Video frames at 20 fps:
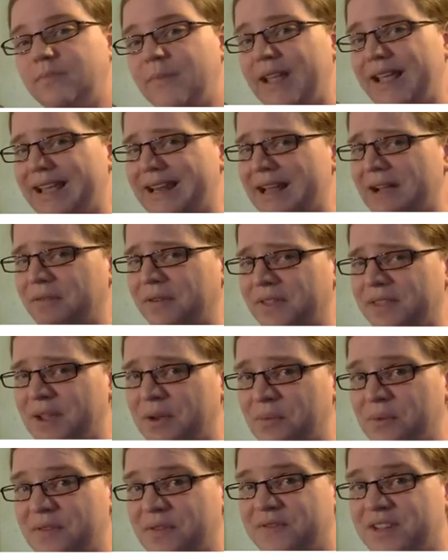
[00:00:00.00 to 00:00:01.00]
And everything
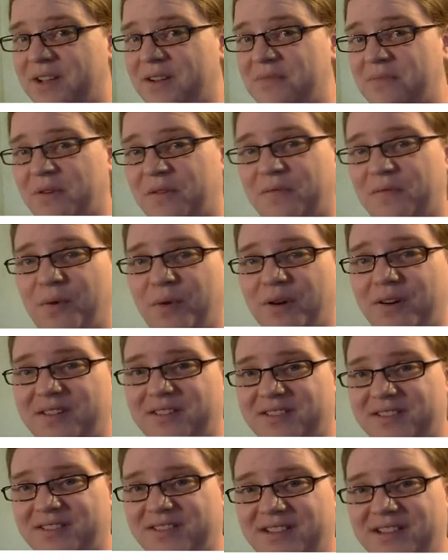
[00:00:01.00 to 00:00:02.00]
we've done
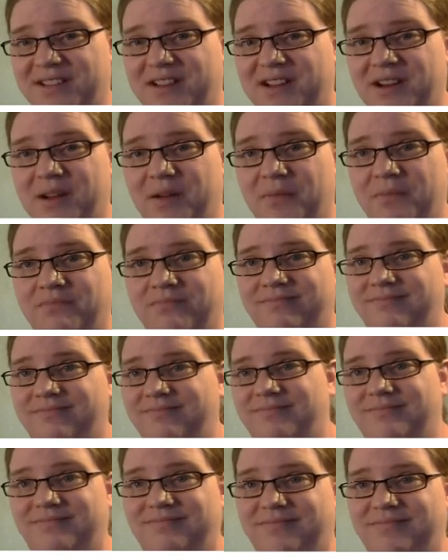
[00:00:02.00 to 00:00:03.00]
before,
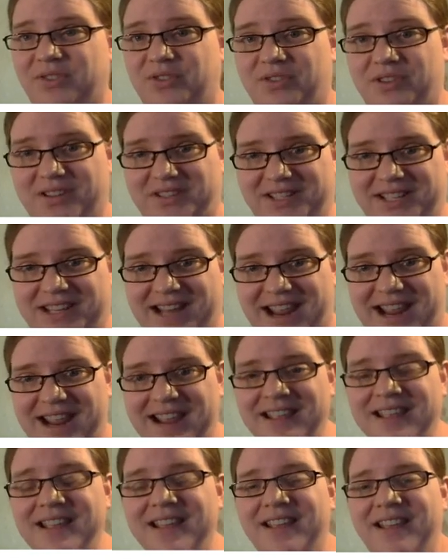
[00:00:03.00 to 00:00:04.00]
during
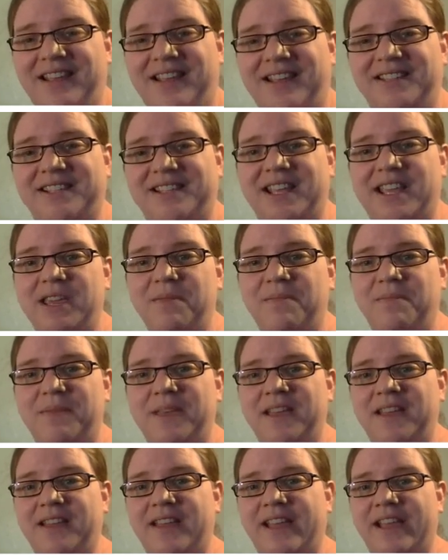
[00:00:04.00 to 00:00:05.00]
today, is I keep
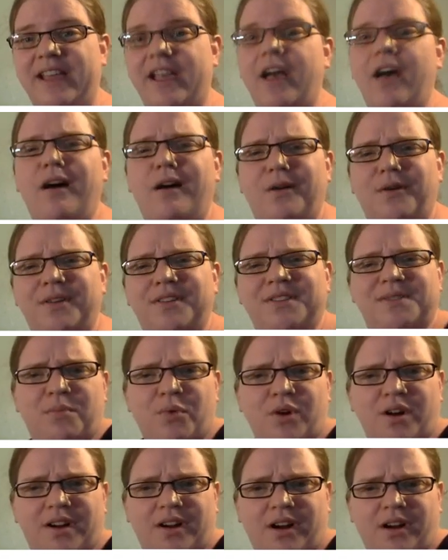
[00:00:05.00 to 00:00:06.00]
being like, oh, it's
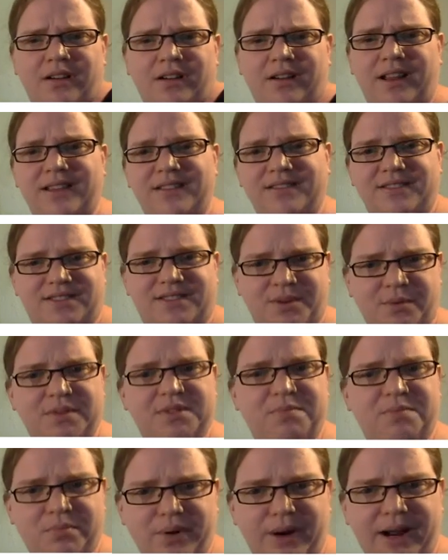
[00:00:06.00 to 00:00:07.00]
more current, so it's
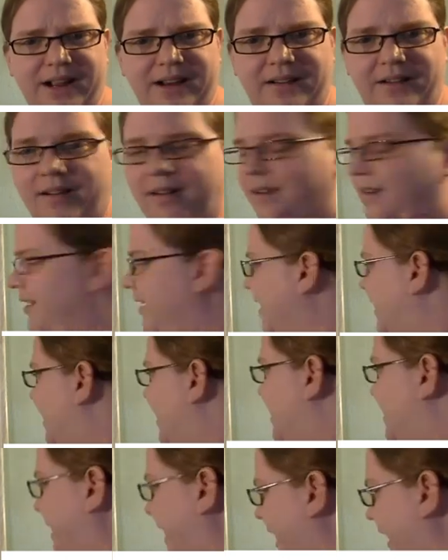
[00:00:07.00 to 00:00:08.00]
brighter.
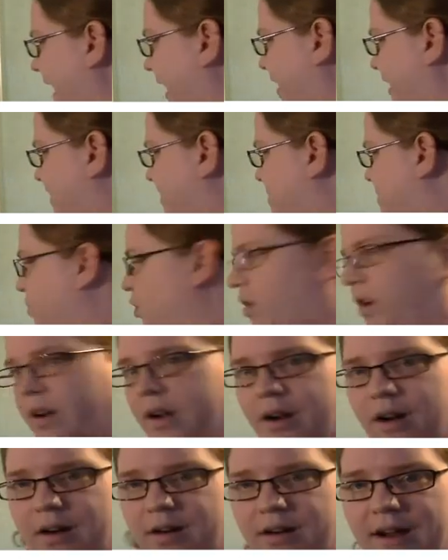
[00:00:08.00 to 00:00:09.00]
Yeah, it's more
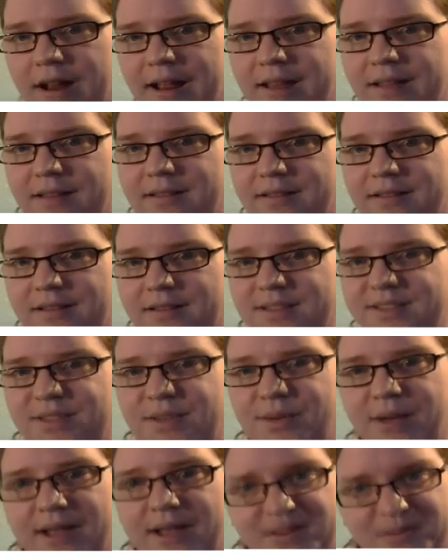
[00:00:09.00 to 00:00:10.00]
current,
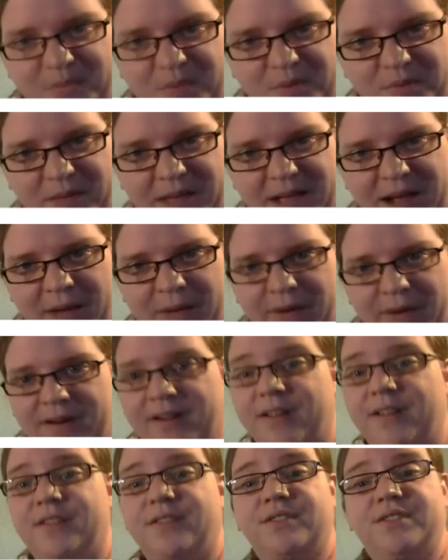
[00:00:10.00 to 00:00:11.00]
so it has more power,
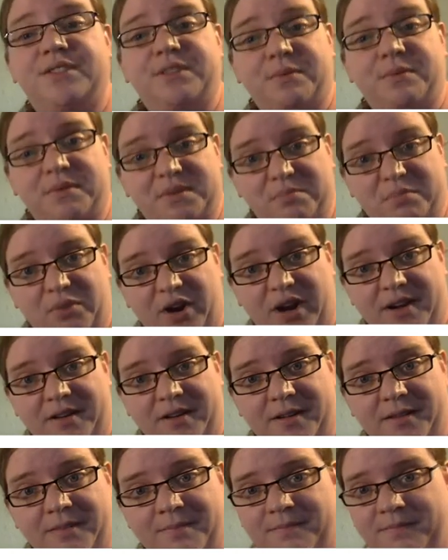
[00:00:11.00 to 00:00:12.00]
so it's
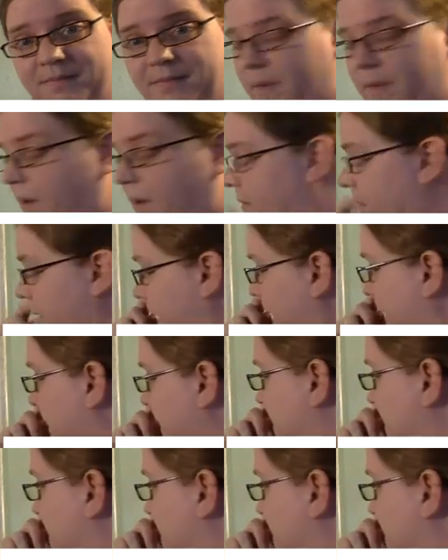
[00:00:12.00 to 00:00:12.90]
brighter. Okay.